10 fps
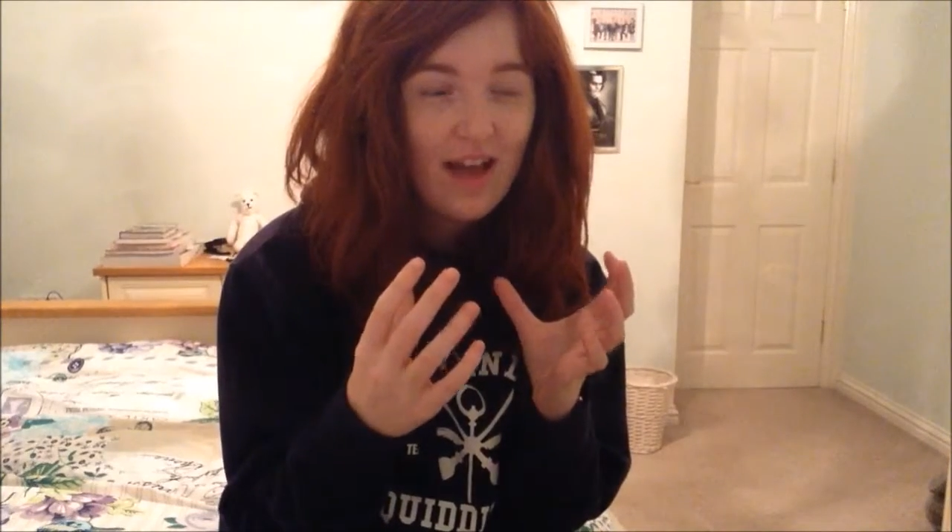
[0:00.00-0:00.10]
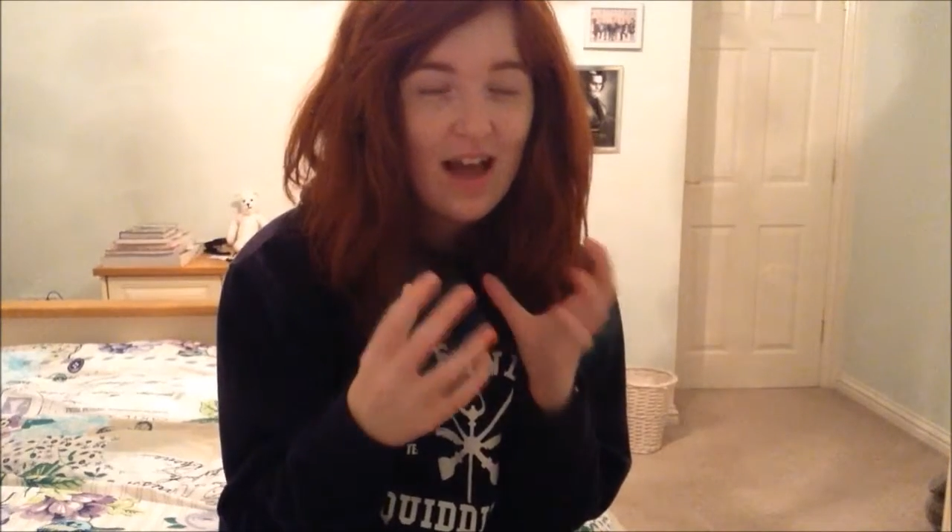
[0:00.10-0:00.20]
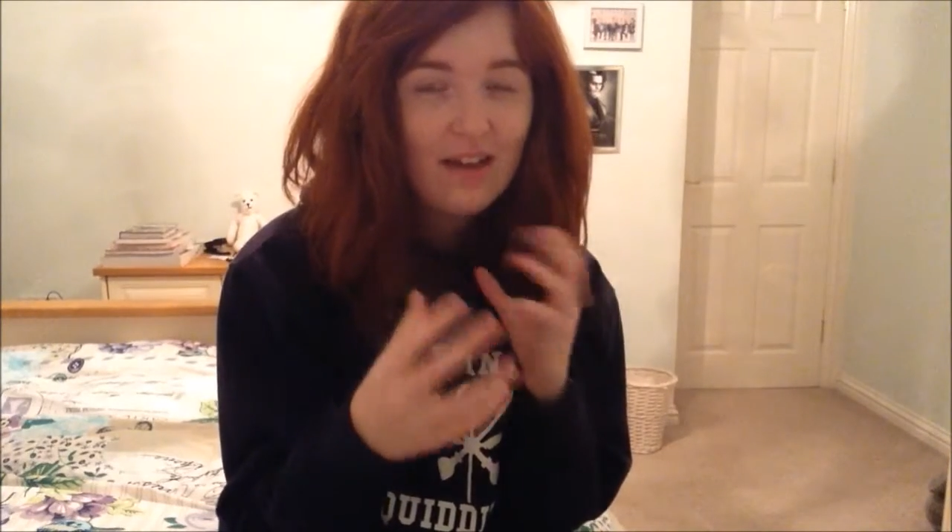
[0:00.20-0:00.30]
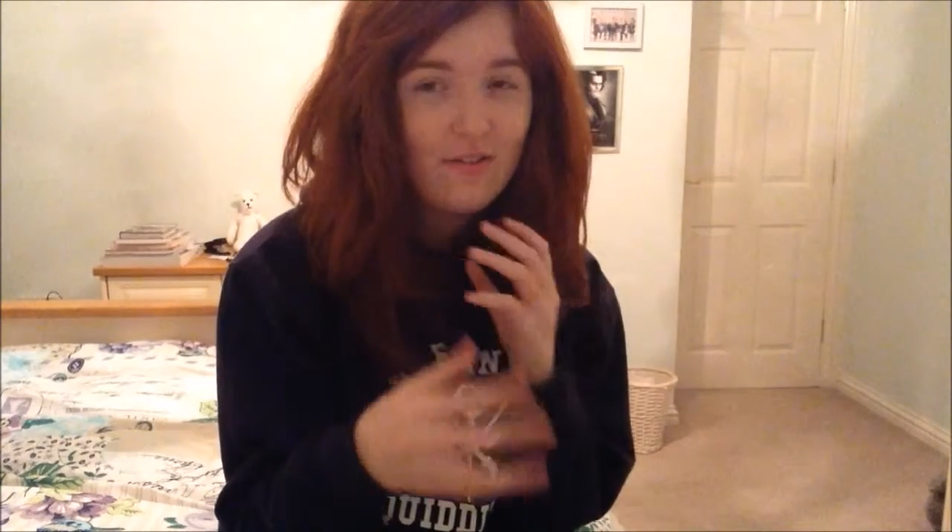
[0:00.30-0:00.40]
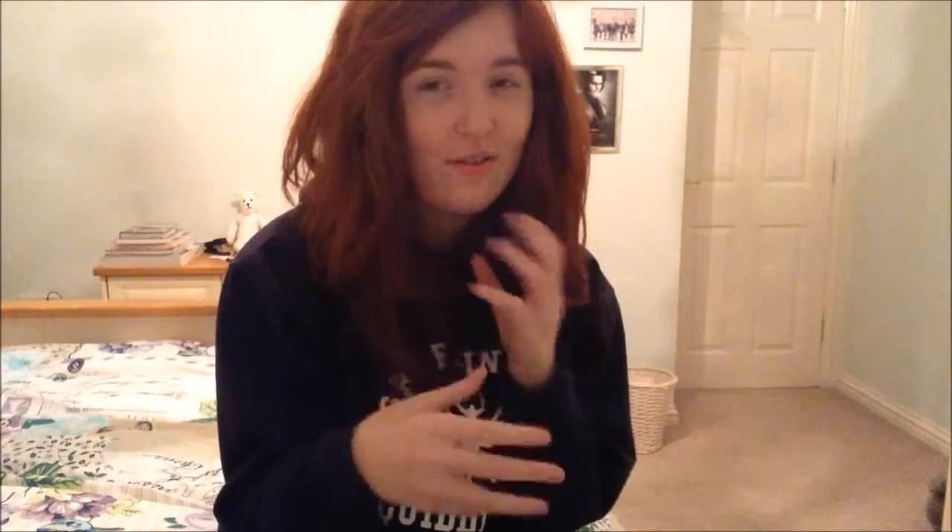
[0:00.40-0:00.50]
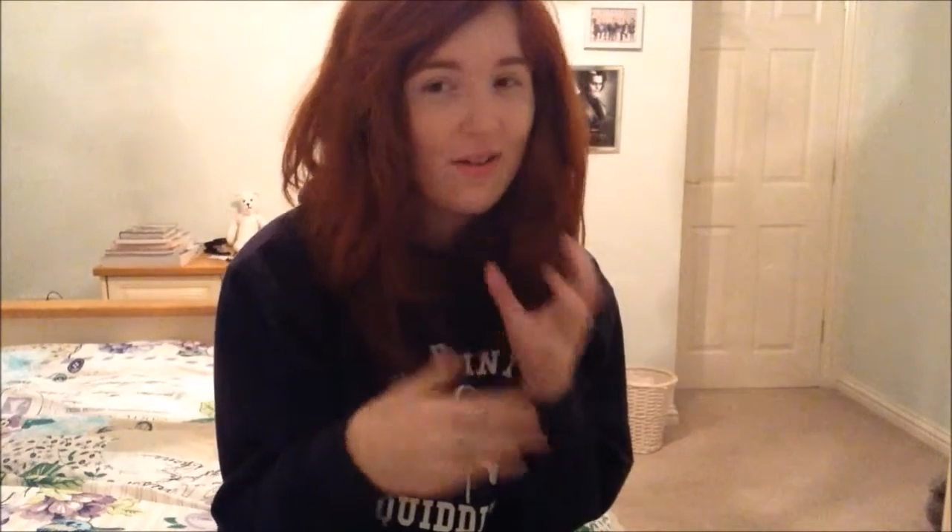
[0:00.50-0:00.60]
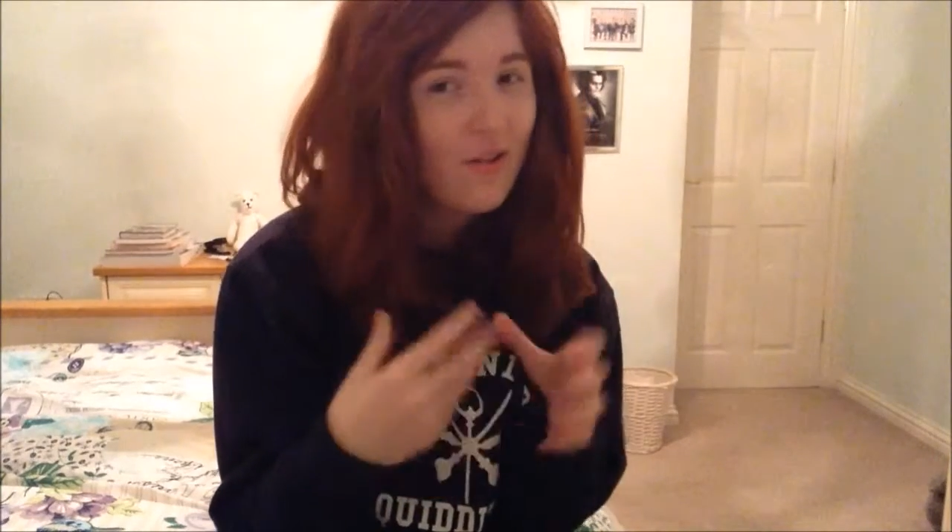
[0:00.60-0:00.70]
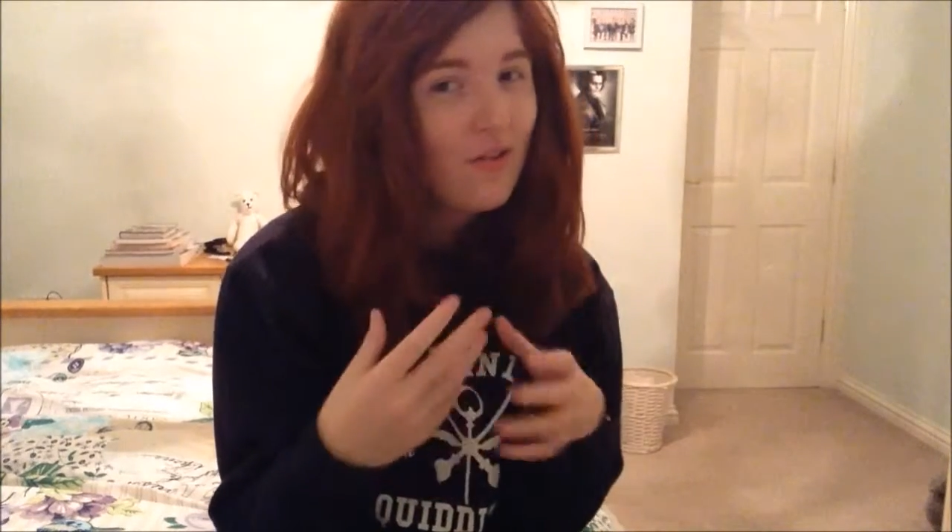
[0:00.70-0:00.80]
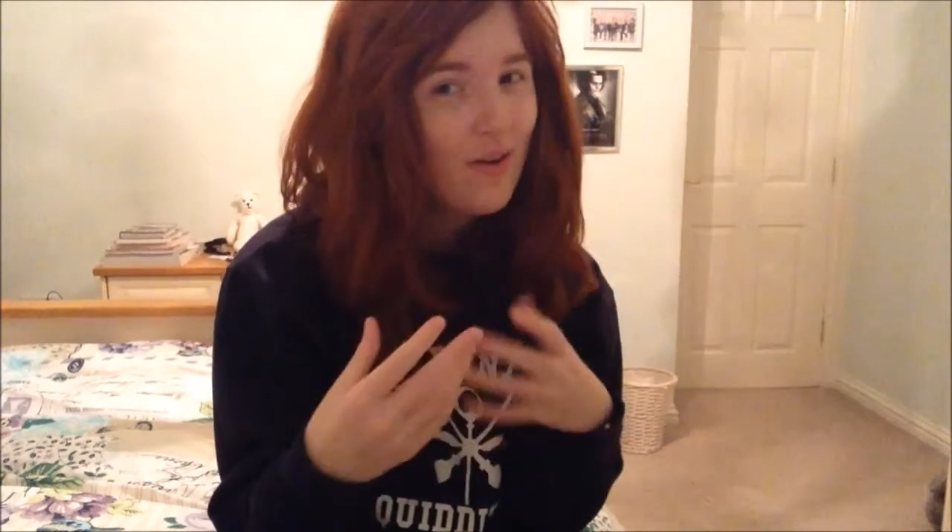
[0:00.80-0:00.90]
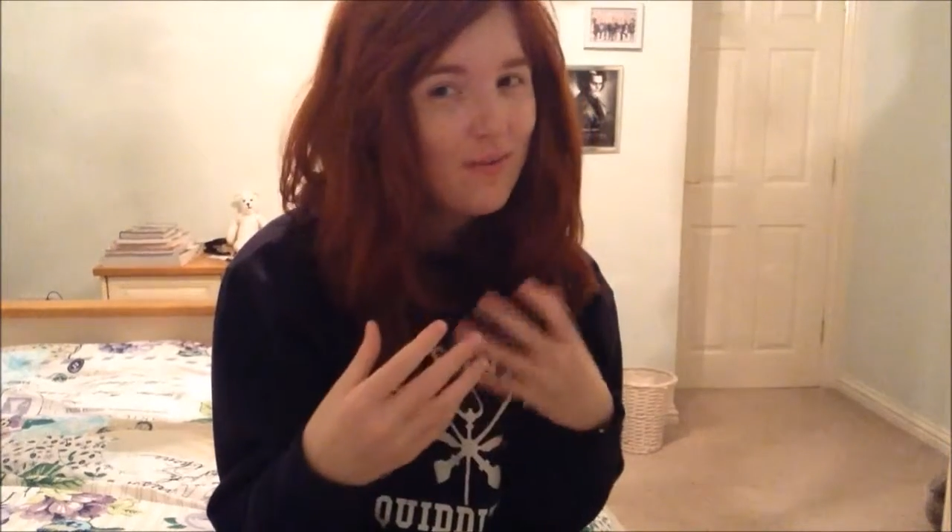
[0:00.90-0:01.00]
And I know that
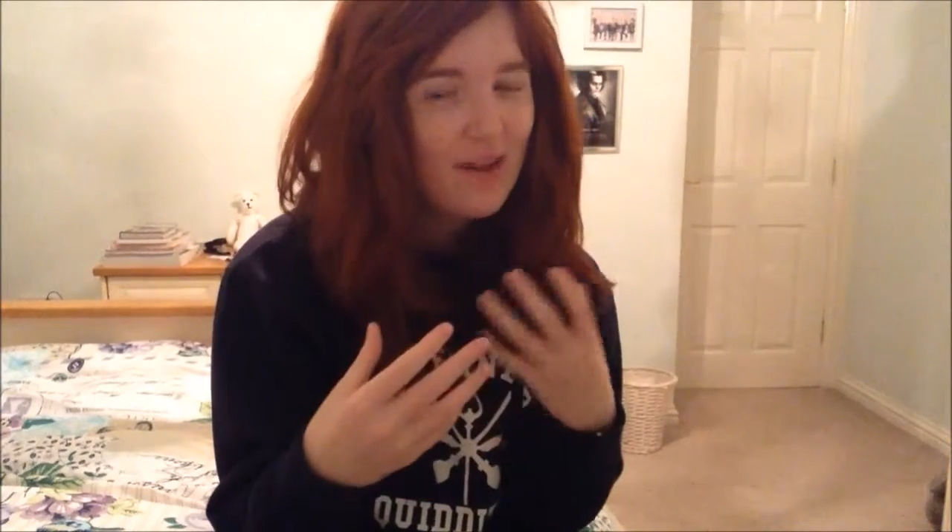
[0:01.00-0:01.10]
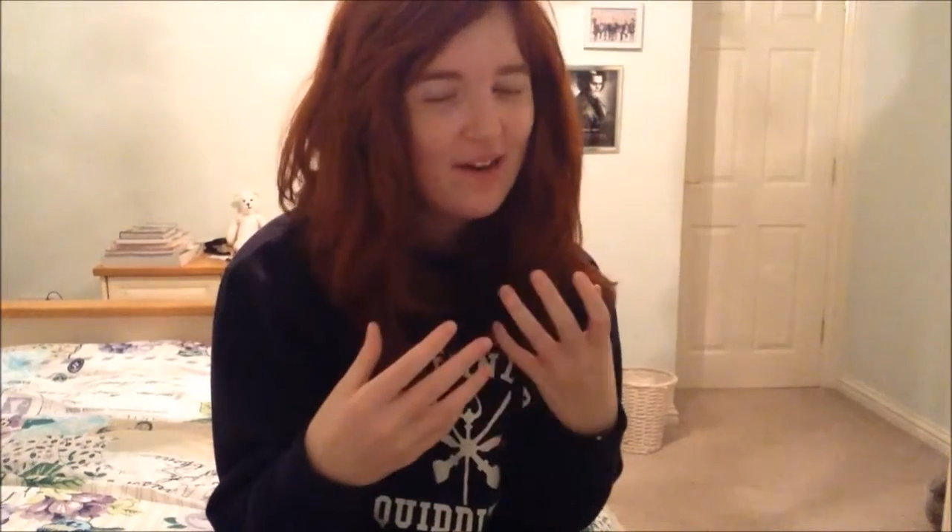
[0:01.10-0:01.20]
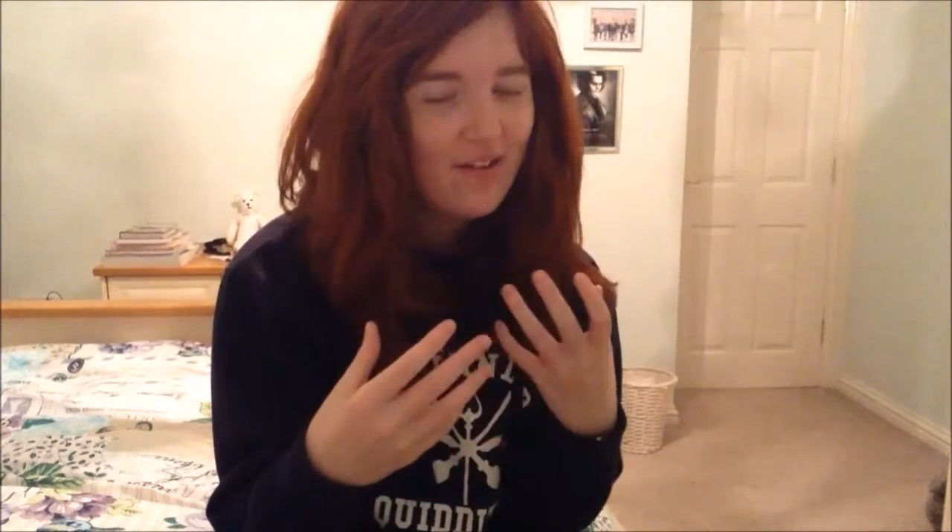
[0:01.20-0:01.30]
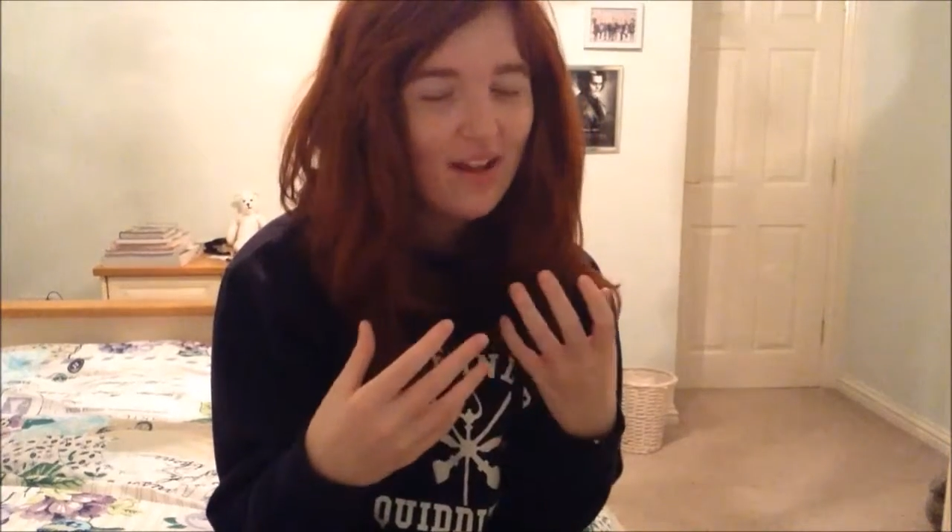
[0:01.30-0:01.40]
sounds really weird,